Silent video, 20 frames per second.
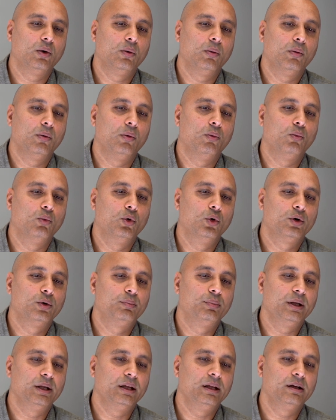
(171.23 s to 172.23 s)
would
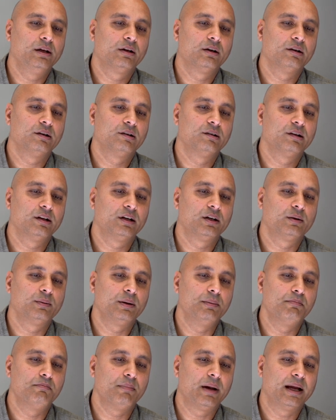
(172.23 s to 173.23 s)
be considered to be
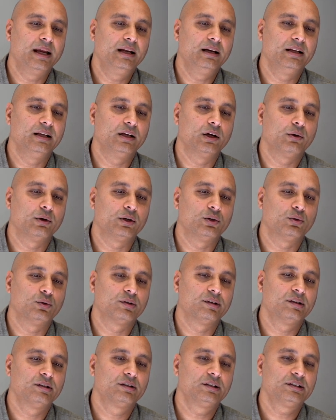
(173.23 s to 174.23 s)
mainly going towards
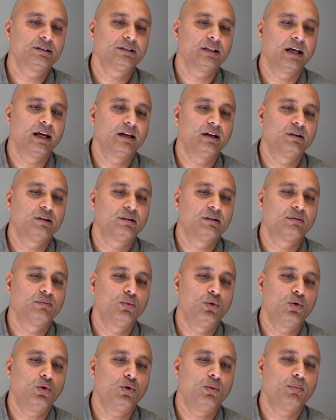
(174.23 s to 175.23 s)
interest, and a
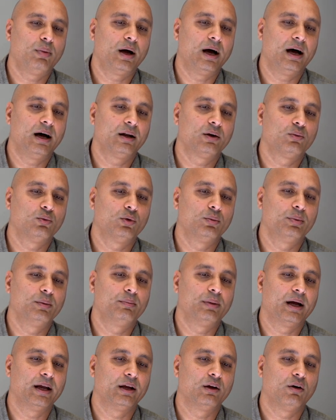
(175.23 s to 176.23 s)
small part would be
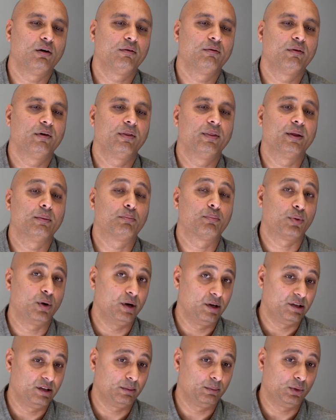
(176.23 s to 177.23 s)
paying off the
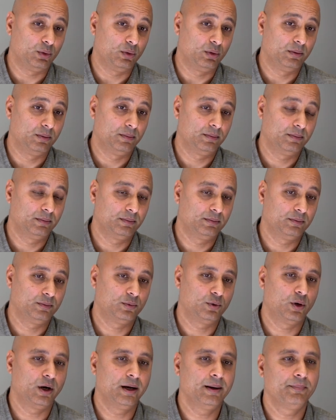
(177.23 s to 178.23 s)
principal,
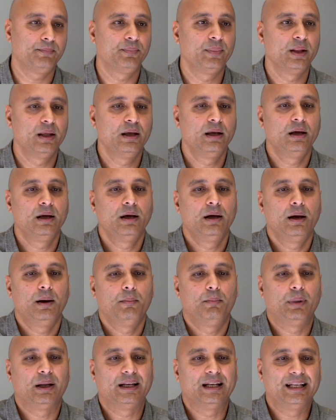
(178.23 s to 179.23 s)
right?
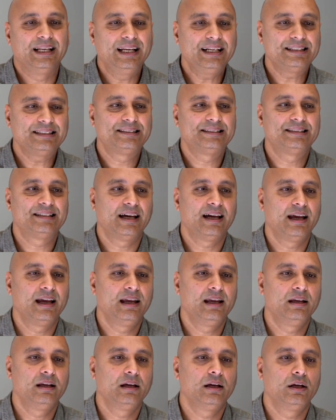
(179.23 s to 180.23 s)
But let's
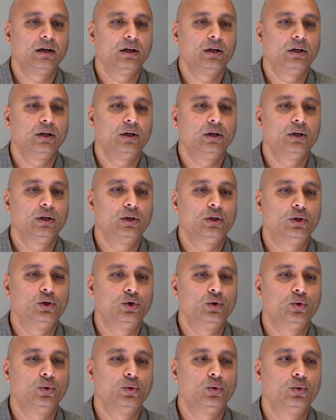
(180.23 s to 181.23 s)
say
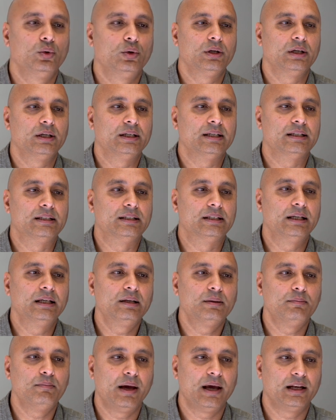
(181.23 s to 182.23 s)
you did
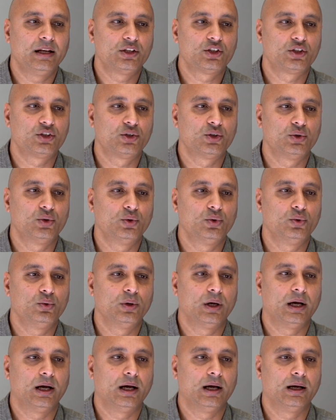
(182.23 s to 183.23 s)
manage to
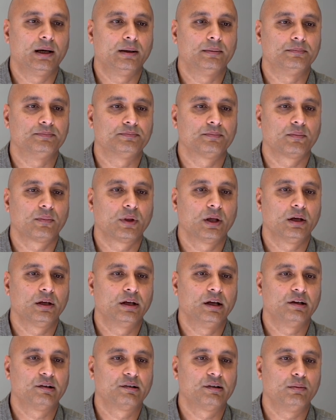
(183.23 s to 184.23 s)

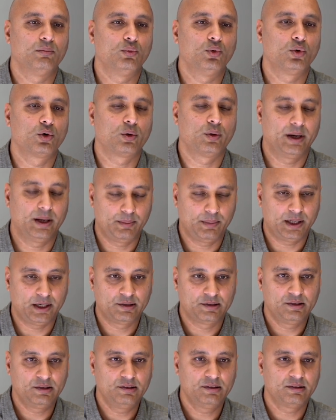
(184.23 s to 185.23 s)
get some more credit
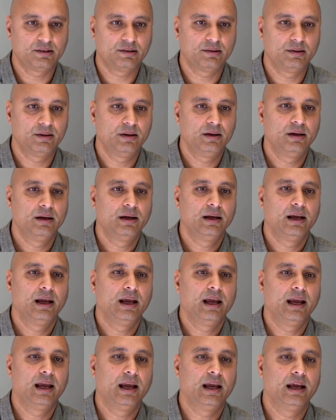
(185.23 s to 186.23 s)
balances,
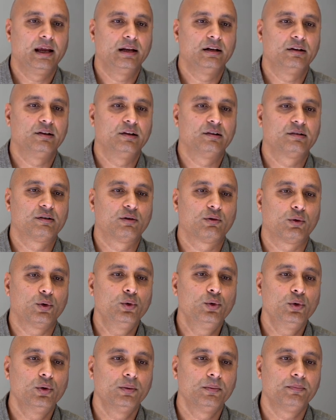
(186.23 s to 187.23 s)
and this
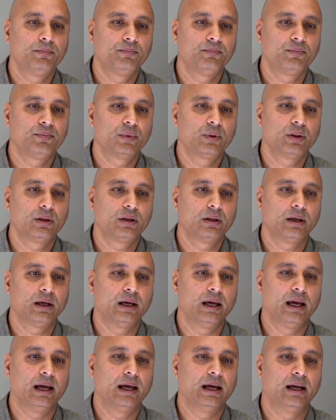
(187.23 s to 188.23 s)
grew,
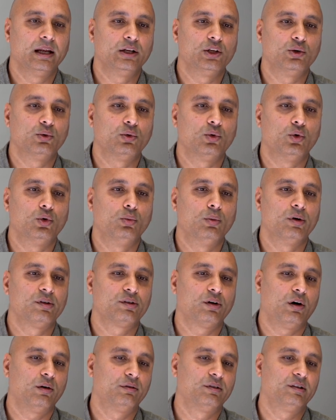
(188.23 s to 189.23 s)
and you're almost
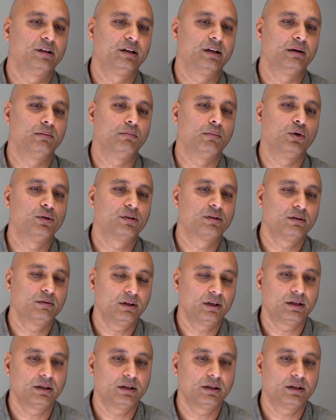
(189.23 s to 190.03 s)
offsetting most of it.